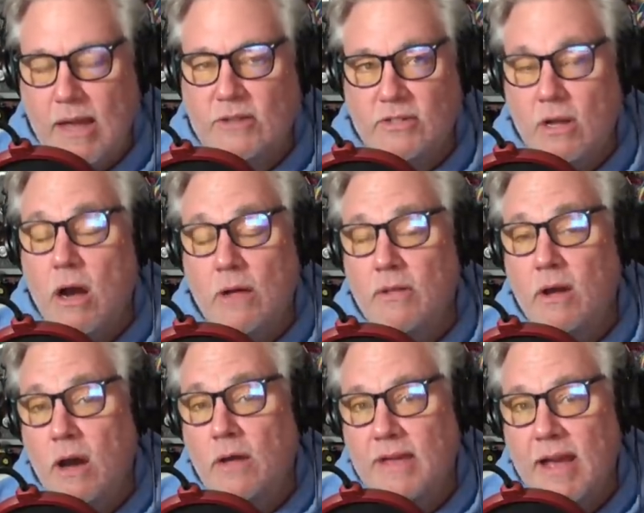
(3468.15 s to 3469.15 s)
actually on
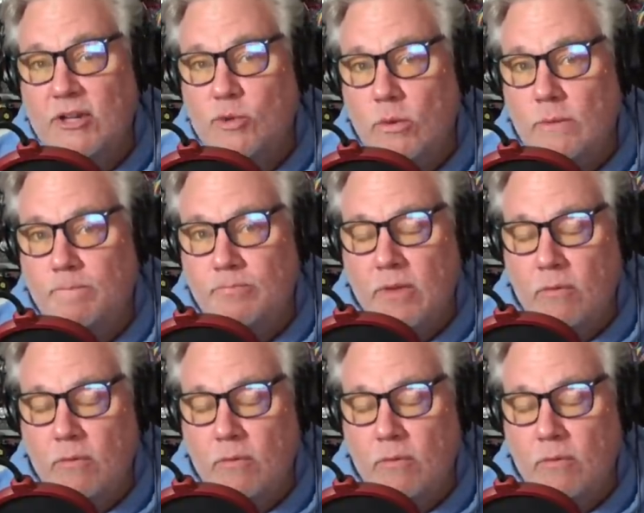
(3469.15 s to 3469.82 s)
the actual